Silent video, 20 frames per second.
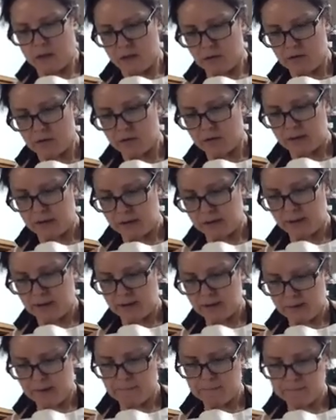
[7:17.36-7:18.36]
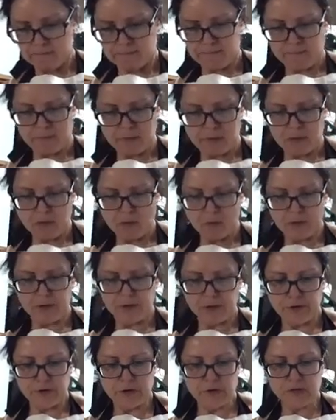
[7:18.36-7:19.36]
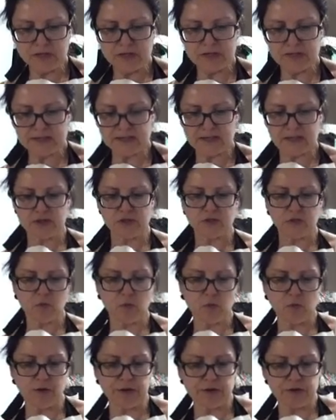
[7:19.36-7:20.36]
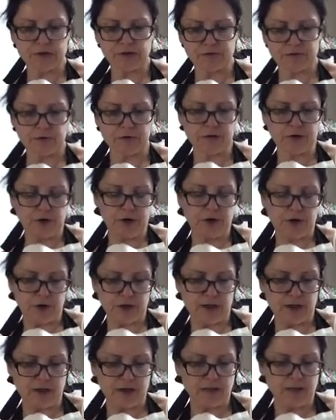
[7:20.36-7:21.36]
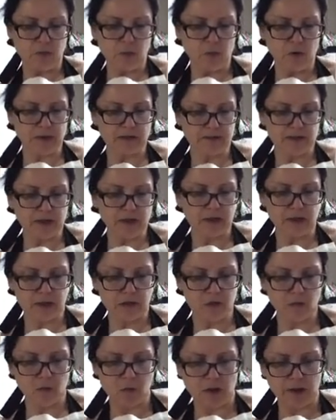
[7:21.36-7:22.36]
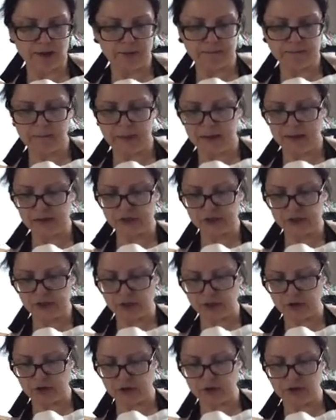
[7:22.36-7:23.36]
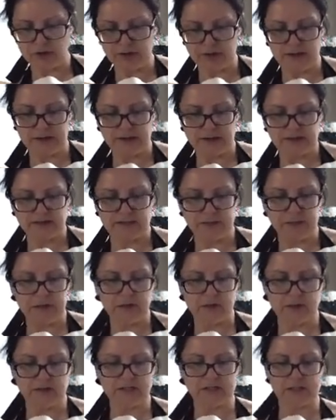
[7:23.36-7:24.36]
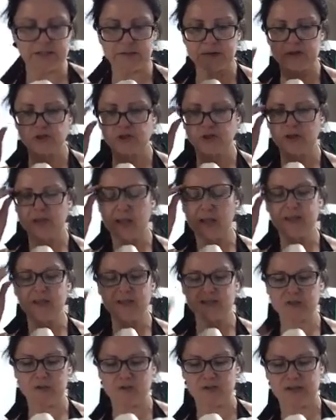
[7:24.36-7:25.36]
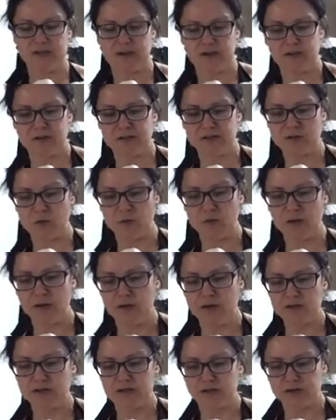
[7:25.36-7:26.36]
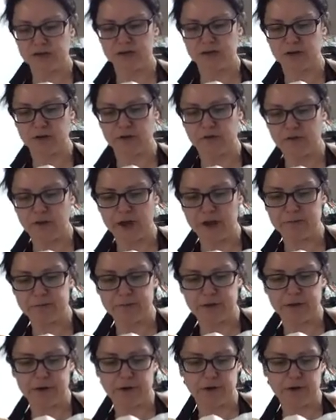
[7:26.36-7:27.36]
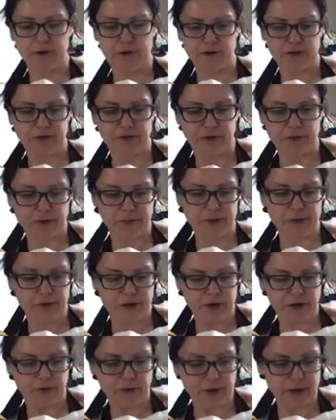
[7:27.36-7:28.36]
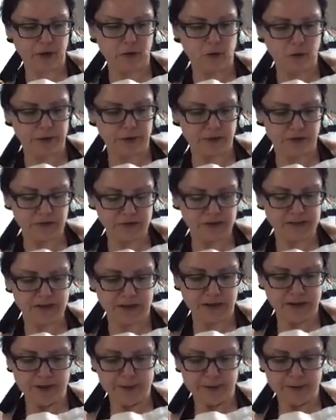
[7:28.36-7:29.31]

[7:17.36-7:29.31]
Okay. When you're using essential oils for cooking, the one thing that you want to make sure is, because especially doTERRA's oils, they're certified pure therapeutic grade oils.